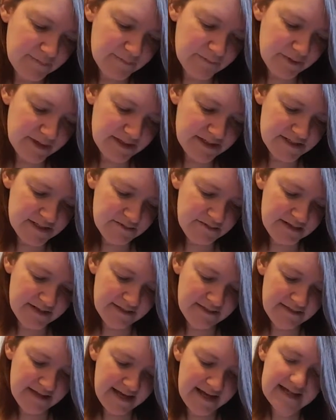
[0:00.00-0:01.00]
By
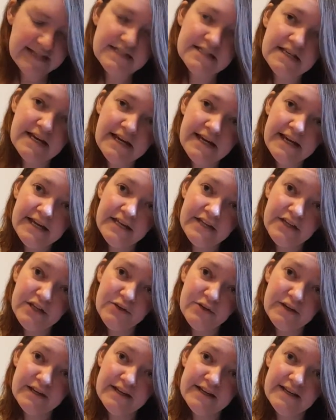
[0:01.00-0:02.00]
doing this,
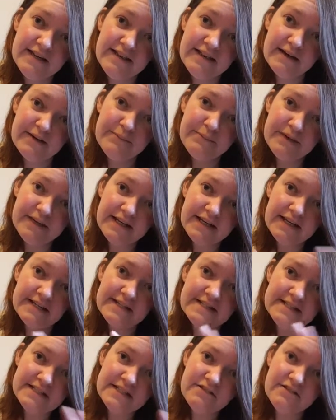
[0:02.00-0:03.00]
you can, by
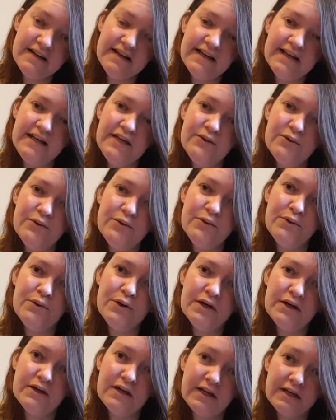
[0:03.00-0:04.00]
considering
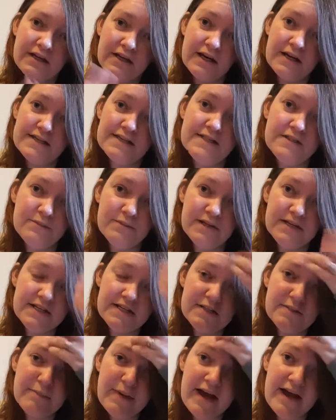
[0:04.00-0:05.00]
your
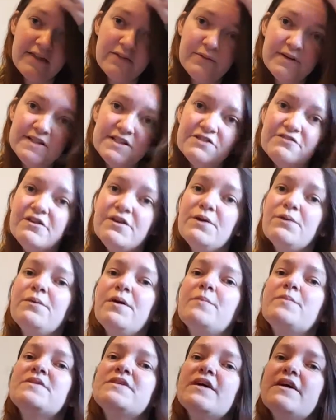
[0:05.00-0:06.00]
customers' pathways through your
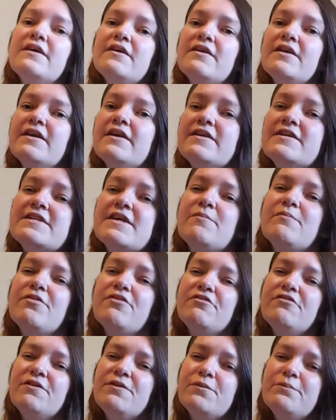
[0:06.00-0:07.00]
website and
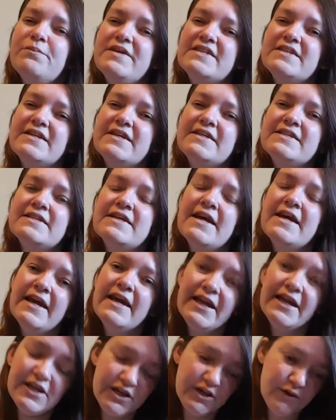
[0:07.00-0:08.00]
through your business,
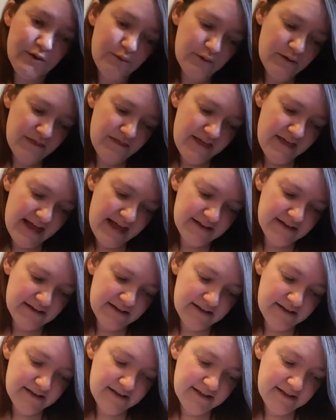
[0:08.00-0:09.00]
you
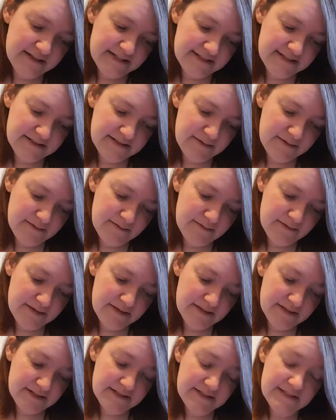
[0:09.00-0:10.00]
then
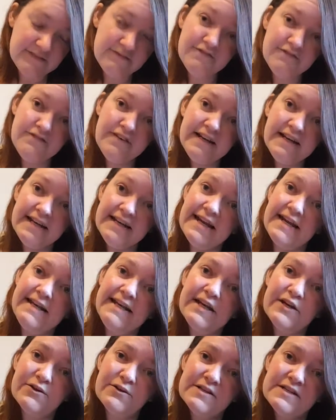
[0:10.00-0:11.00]
fill in
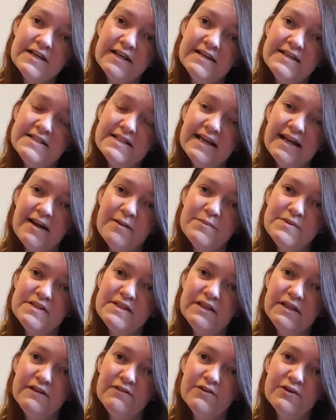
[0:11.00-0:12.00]
any content gaps
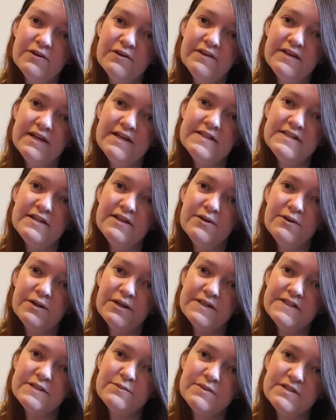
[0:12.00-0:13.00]
that you've got there, so your
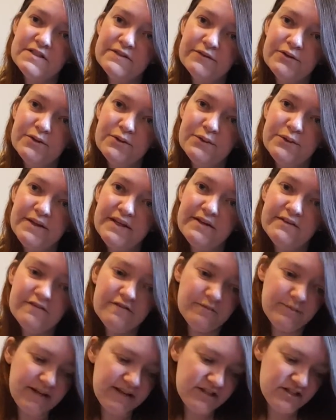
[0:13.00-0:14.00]
customers have got all the
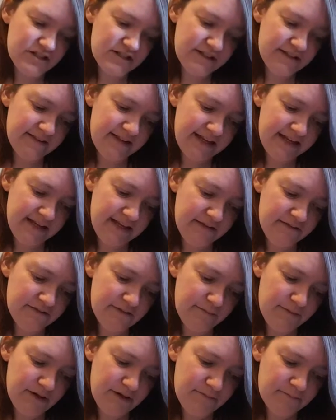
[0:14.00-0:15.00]
information that they need
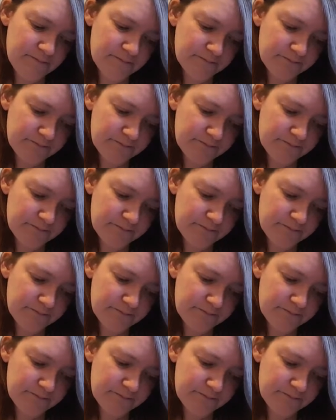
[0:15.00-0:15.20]
from you.